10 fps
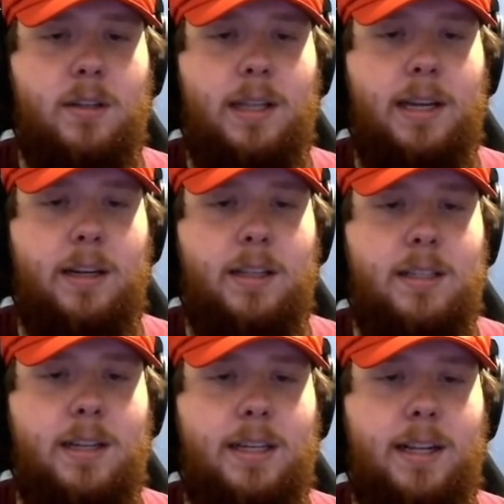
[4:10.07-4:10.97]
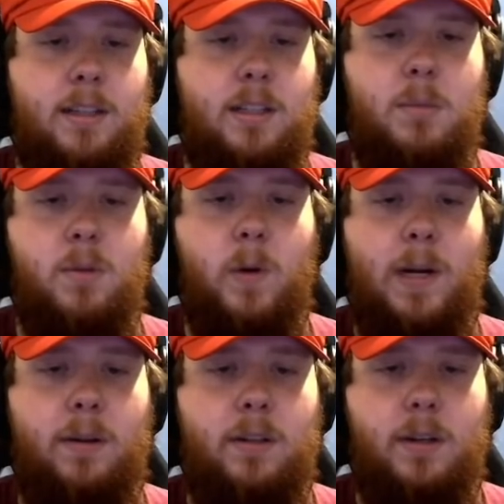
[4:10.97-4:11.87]
during that cutscene, I can actually move
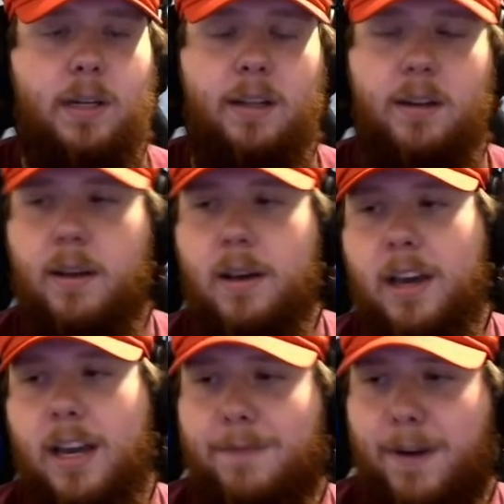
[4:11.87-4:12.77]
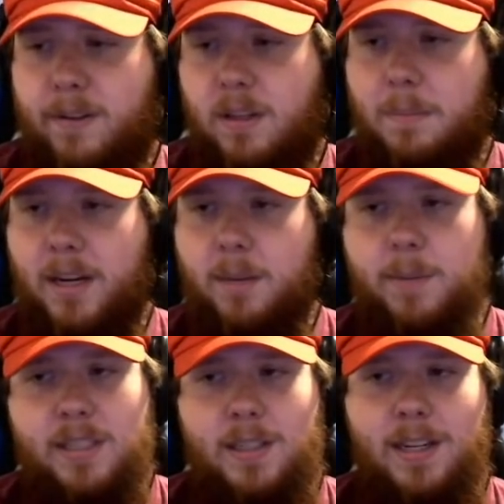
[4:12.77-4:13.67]
around during it. And if I was in a better
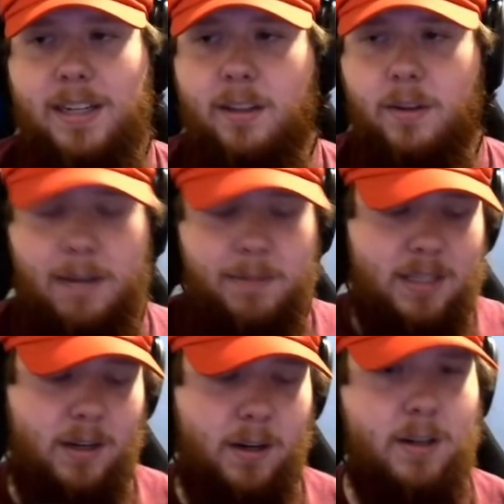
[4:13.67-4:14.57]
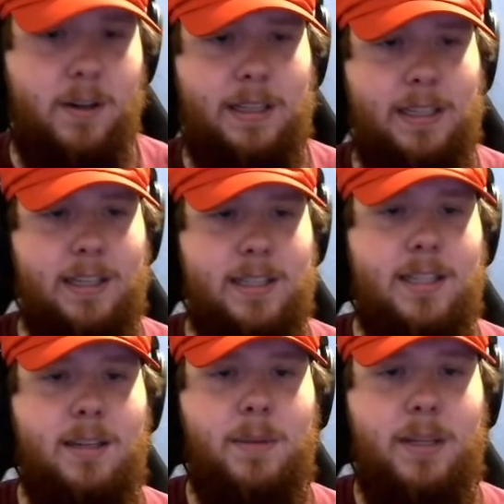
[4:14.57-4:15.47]
position, I could grab the star during the
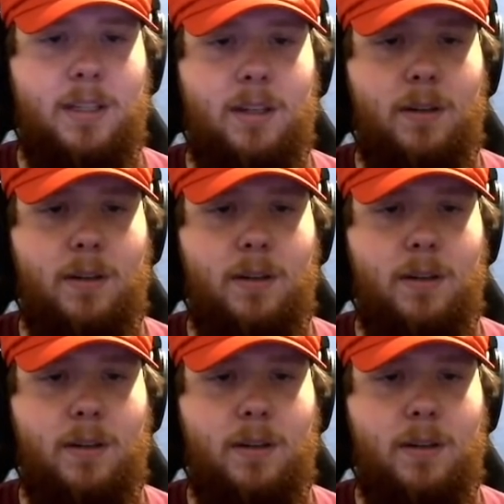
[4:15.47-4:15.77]
cutscene. But